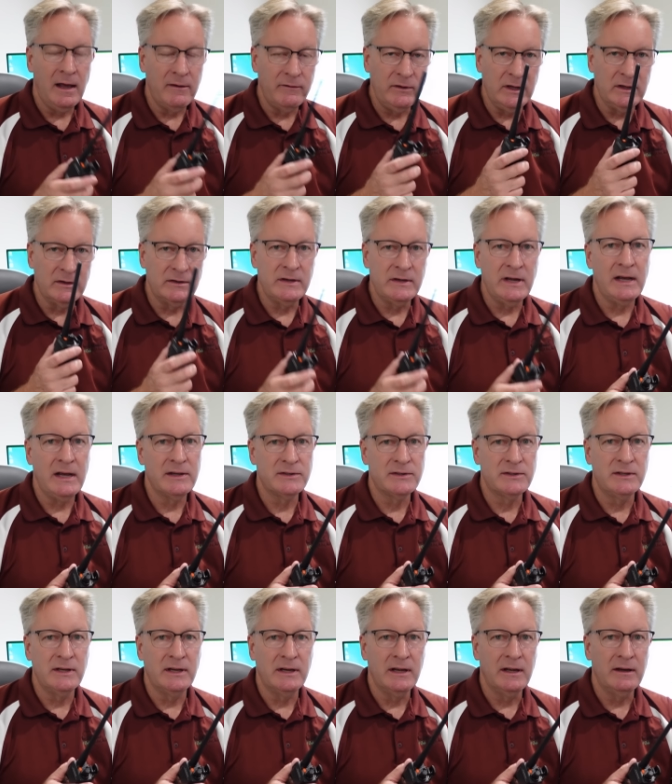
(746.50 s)
have you
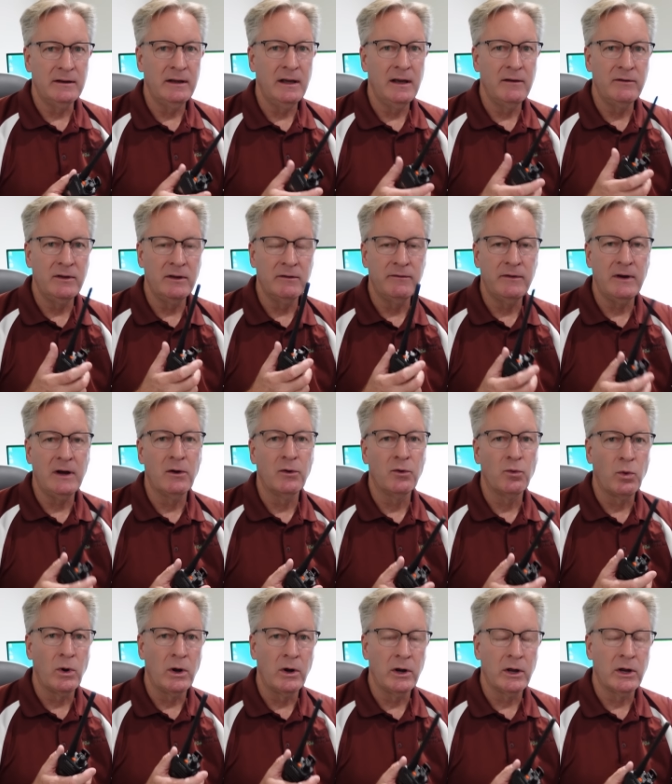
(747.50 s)
tested it? Have you
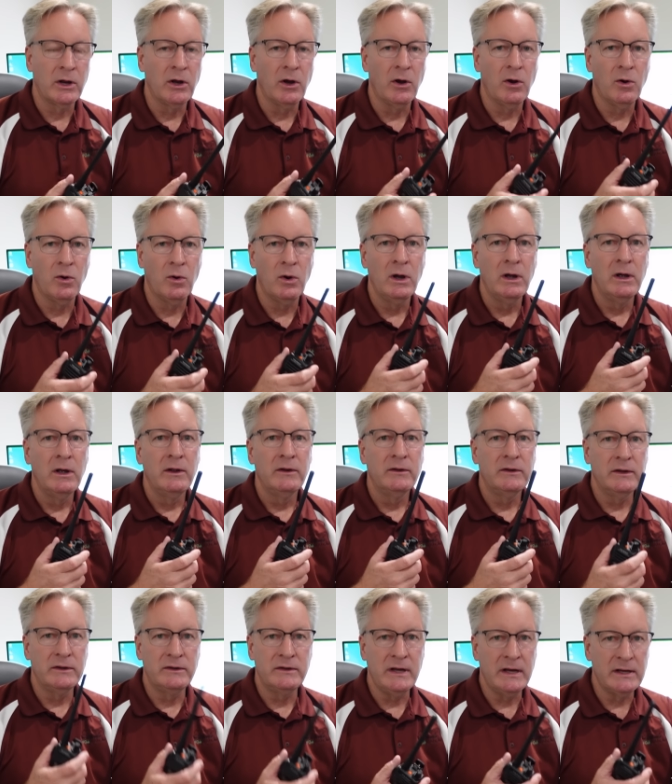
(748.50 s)
found where to go
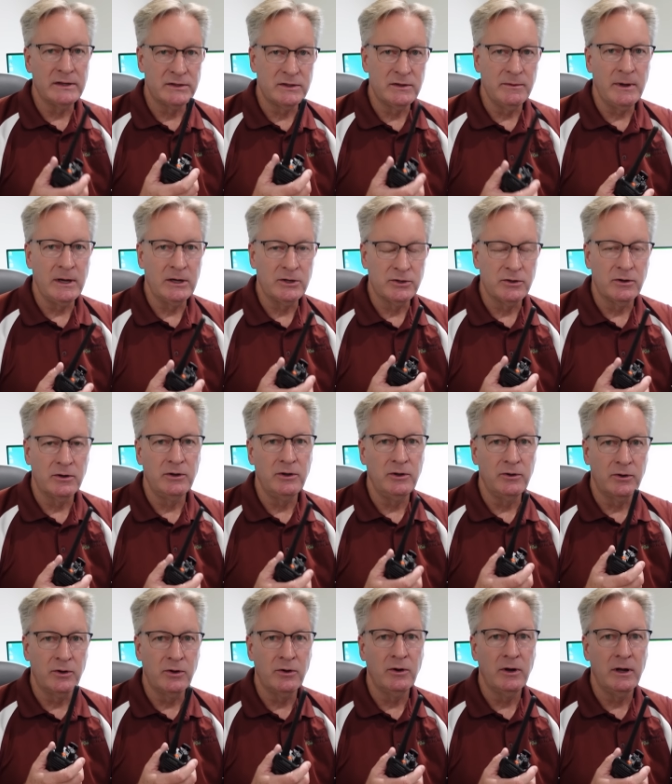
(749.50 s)
to test to make sure
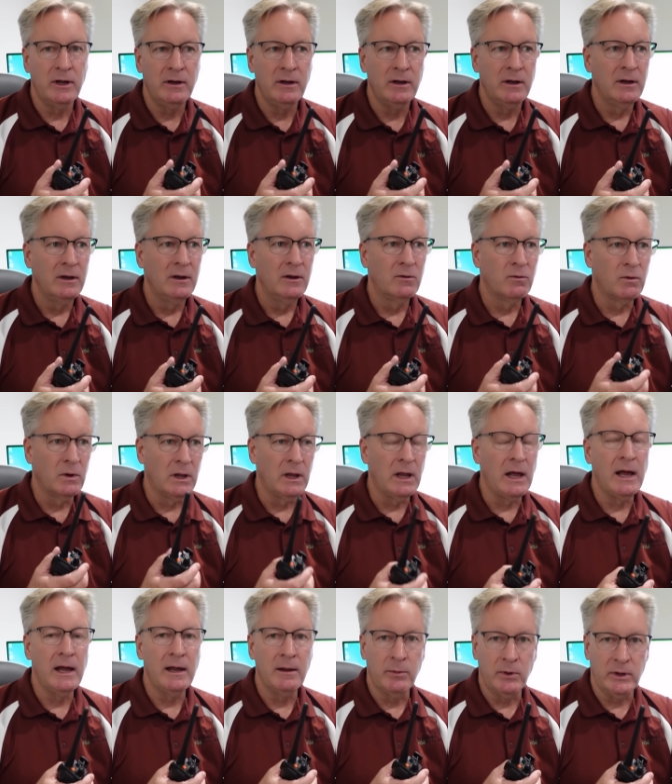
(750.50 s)
you could
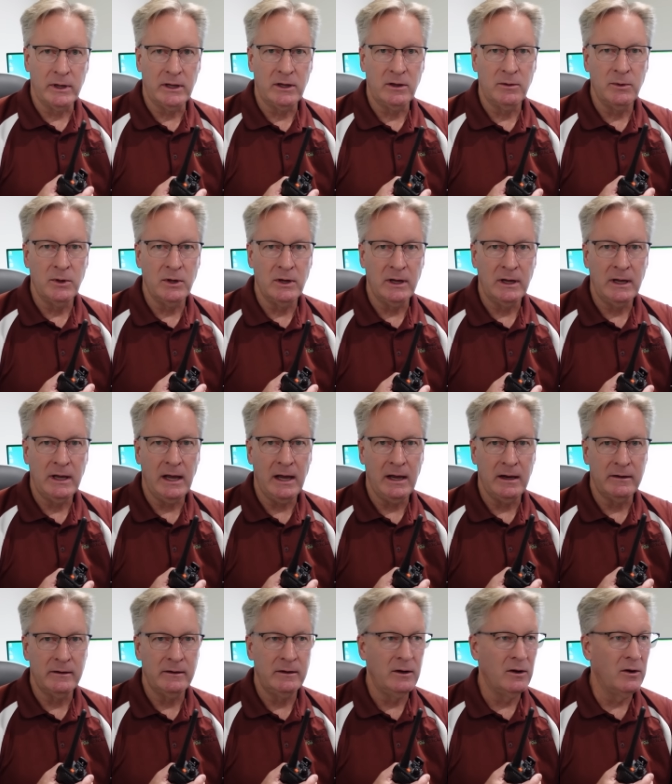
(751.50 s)
reliably
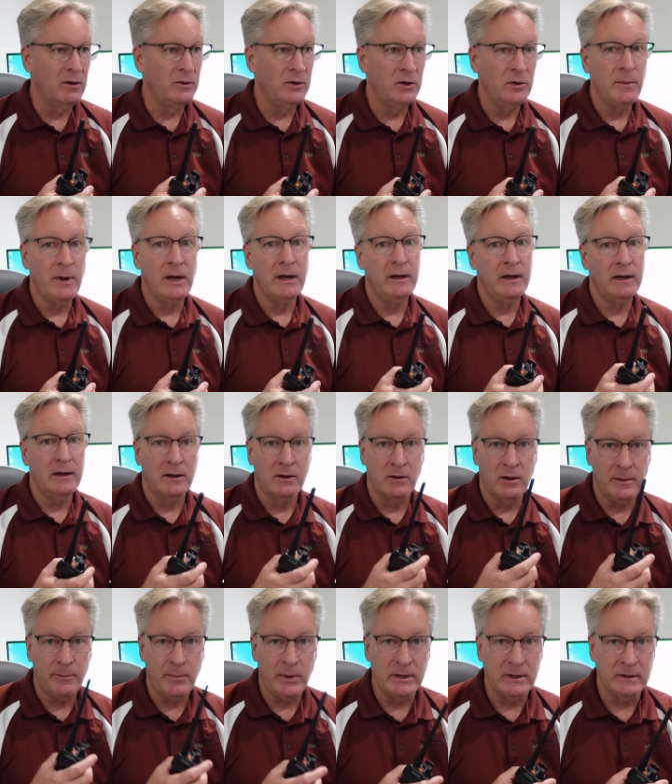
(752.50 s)
communicate? You know, you might need to
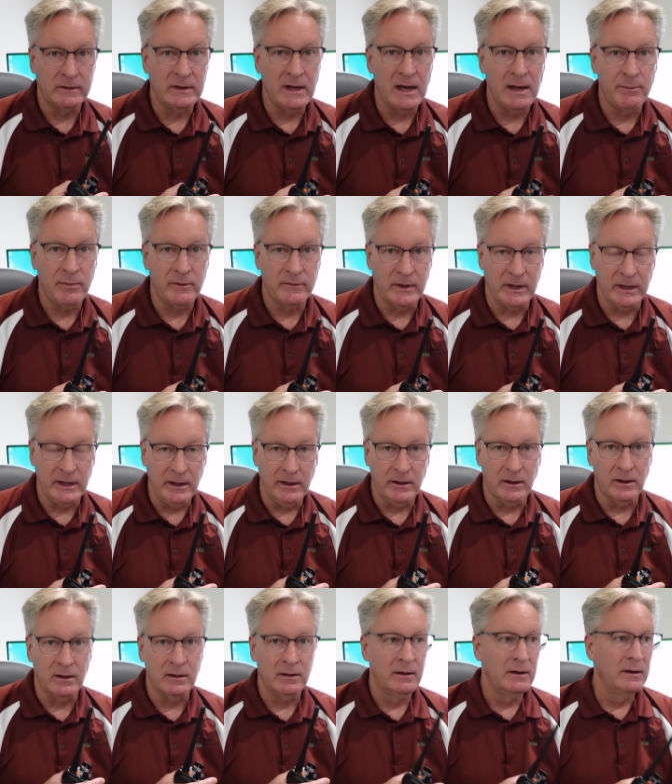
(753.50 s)
go up on the top of a
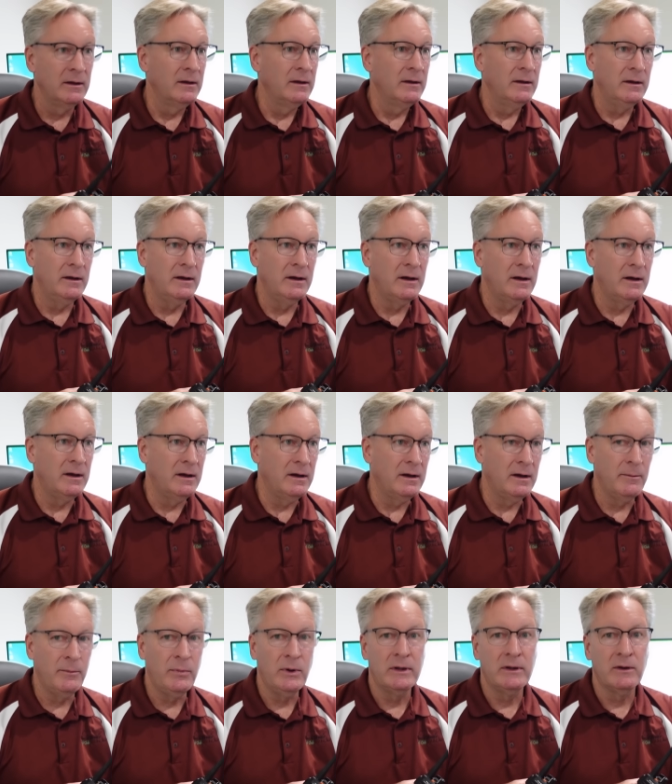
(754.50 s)
hill,
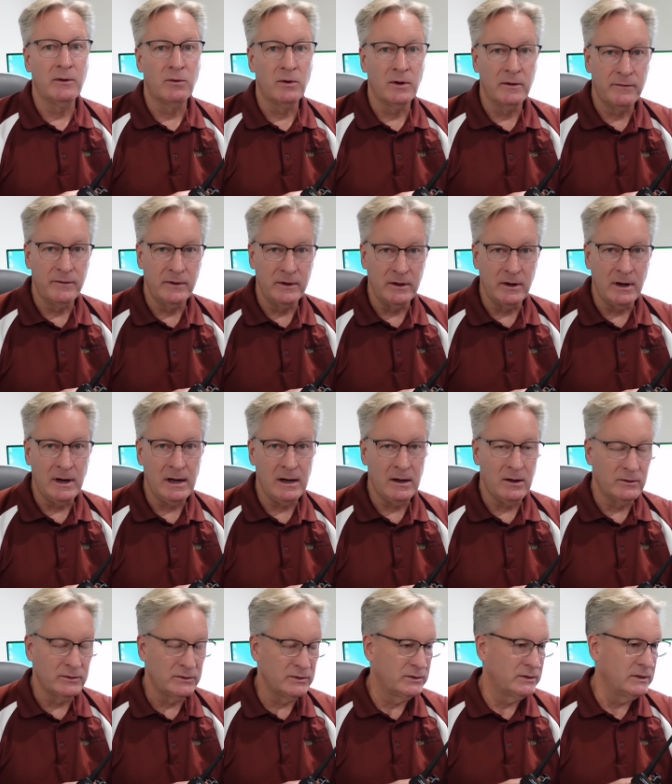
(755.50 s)
up on the roof of your
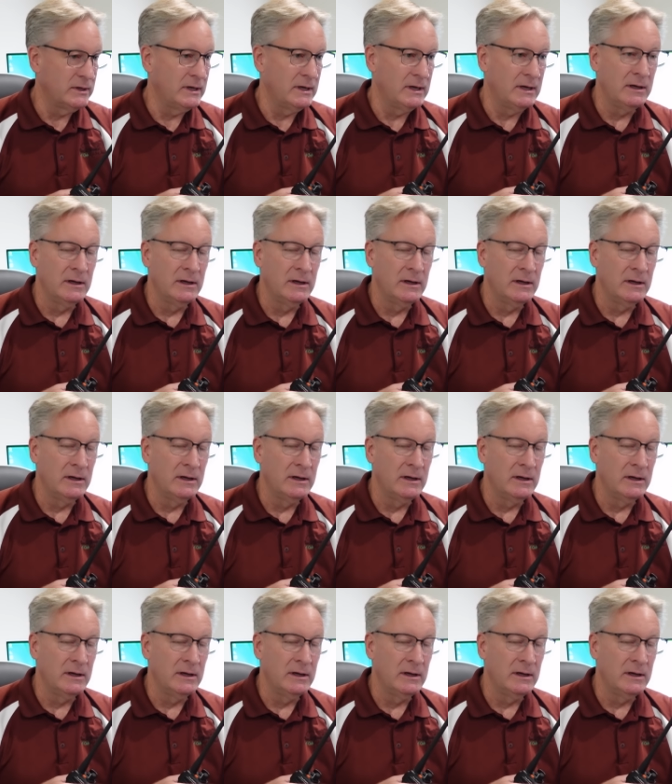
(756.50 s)
house,